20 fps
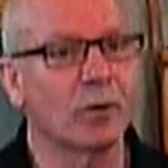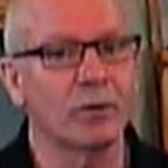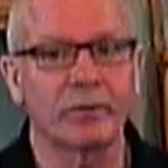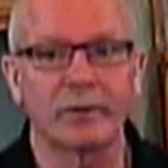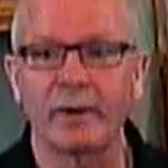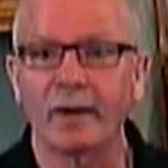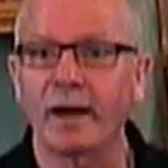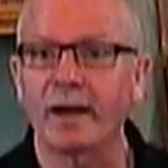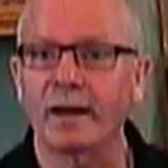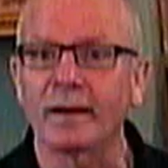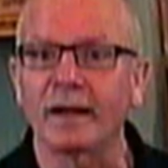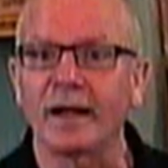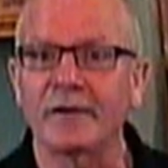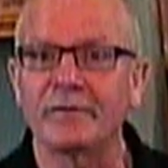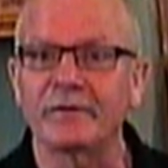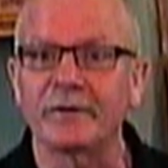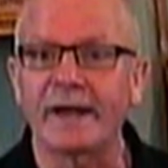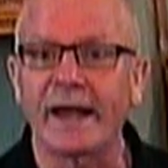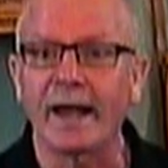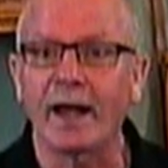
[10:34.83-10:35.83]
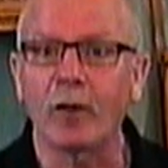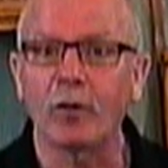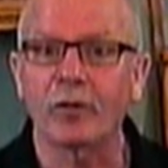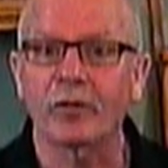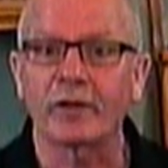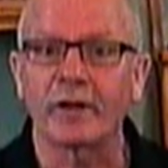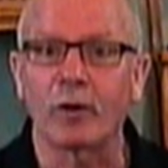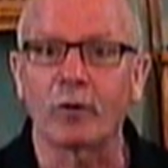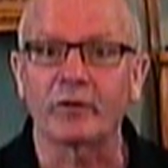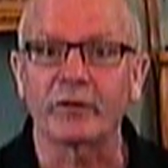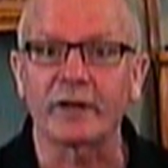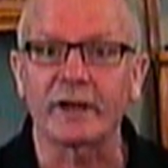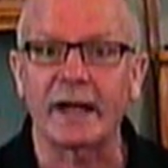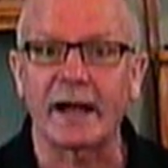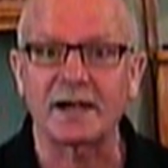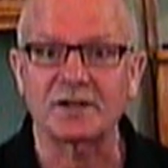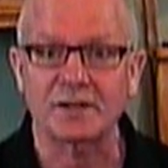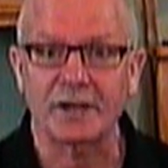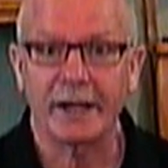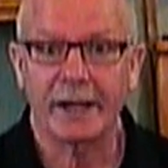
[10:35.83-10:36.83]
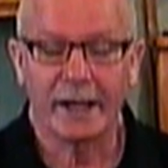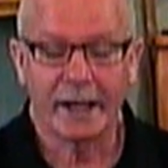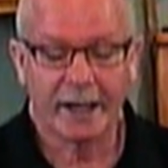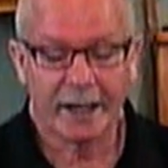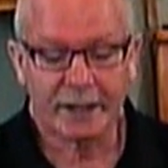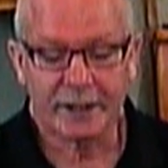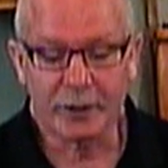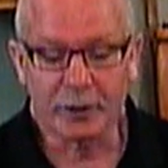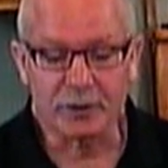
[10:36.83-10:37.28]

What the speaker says: own life and health over the last